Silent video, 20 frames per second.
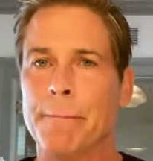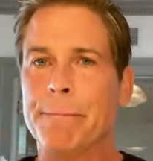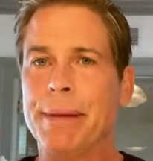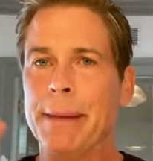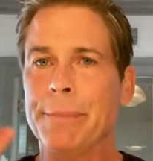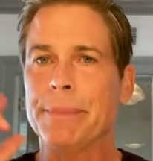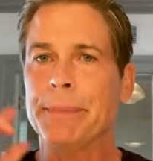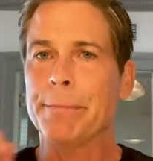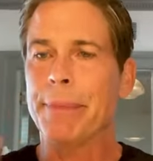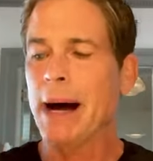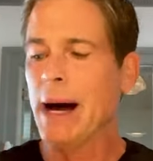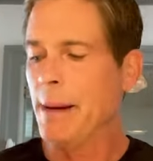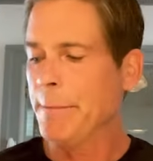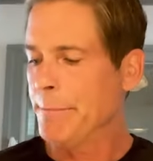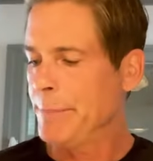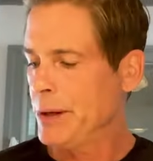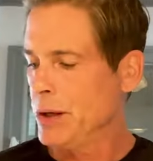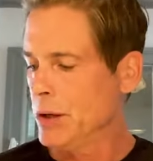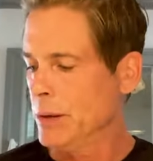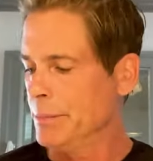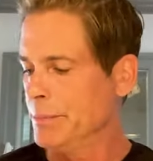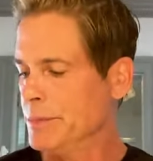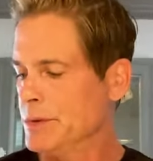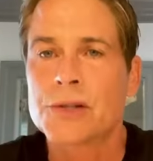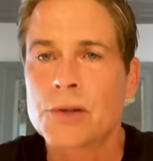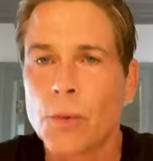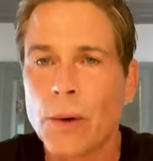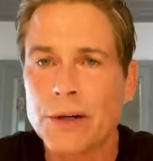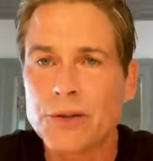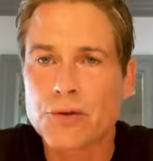Bip, bop, boom.
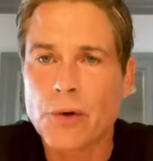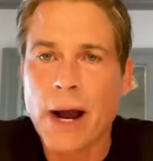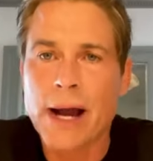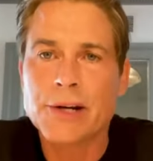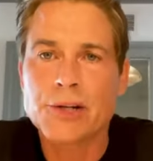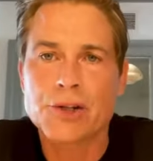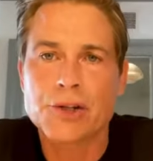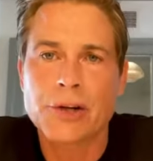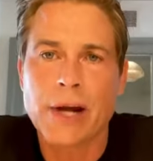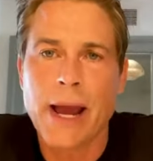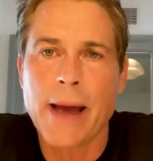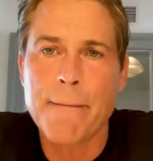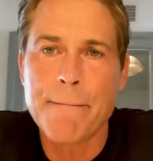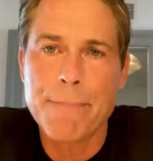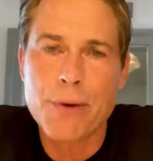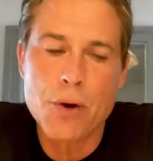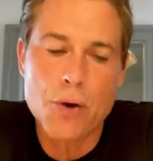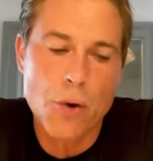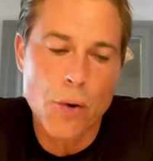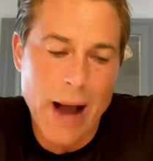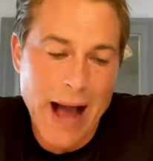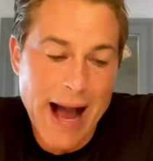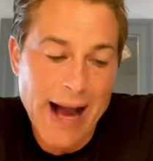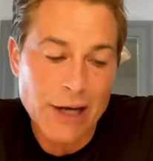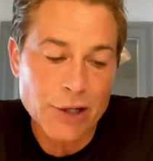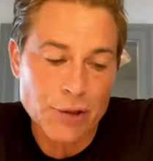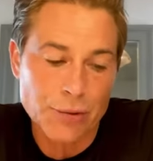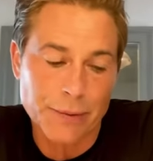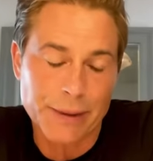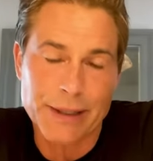So what dry shampoo
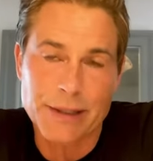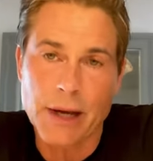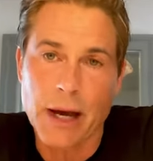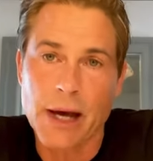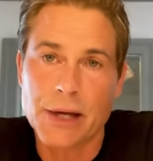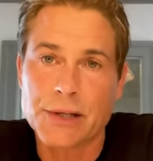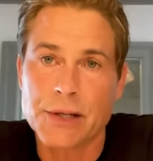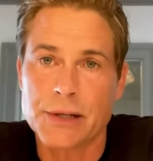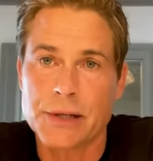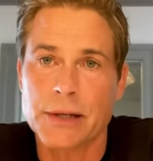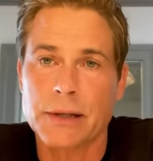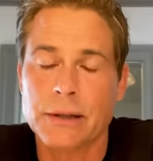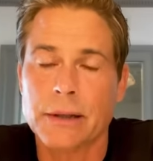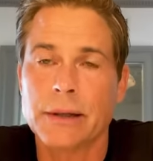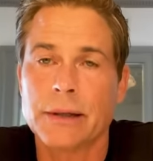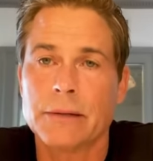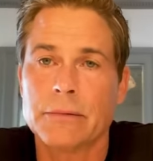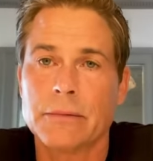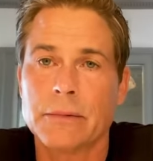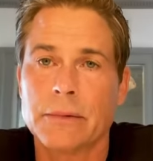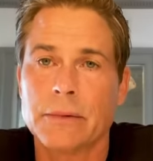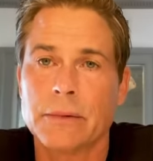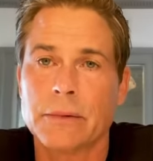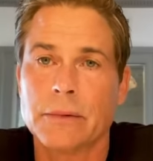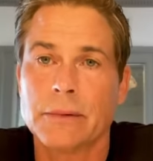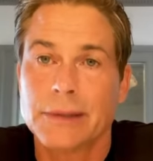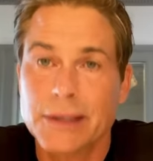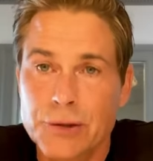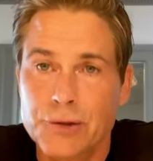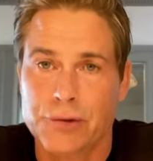actually does is
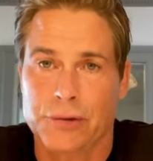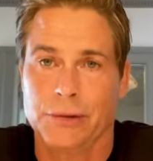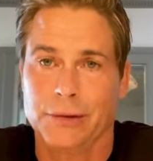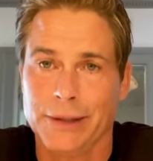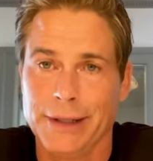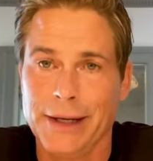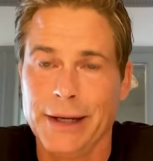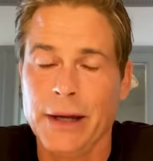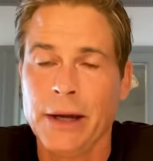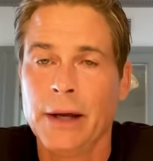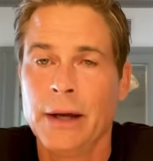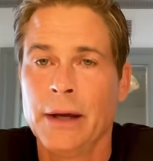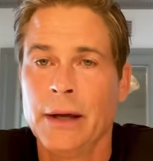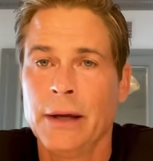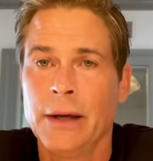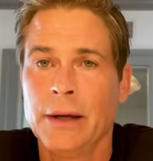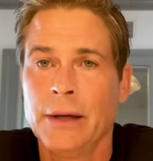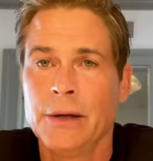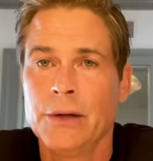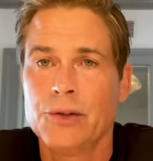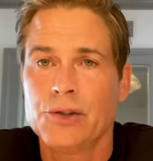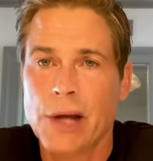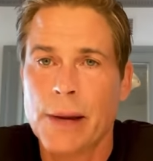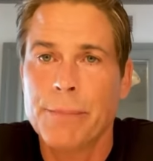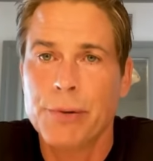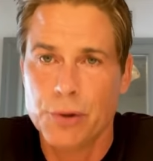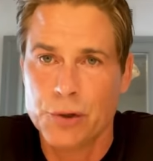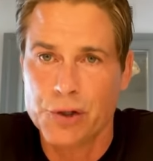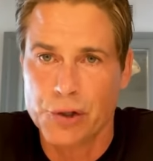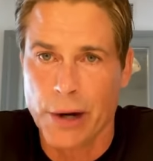it literally
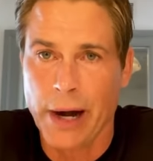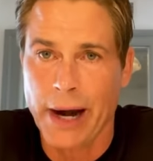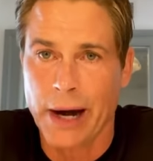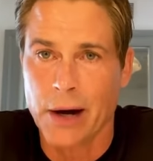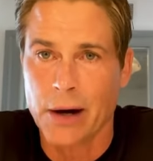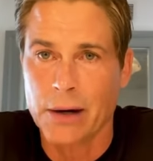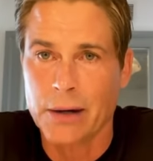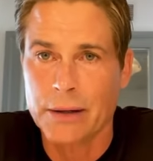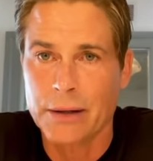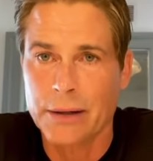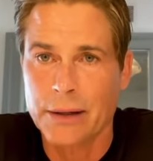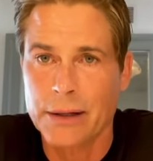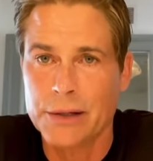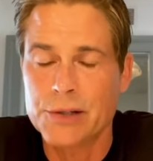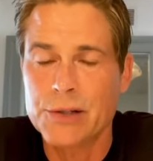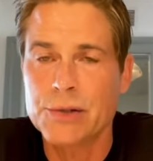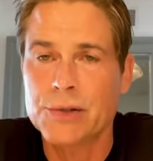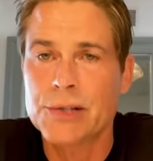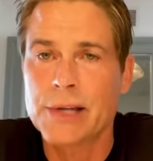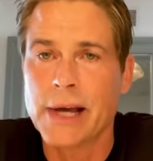shampoos your hair in 2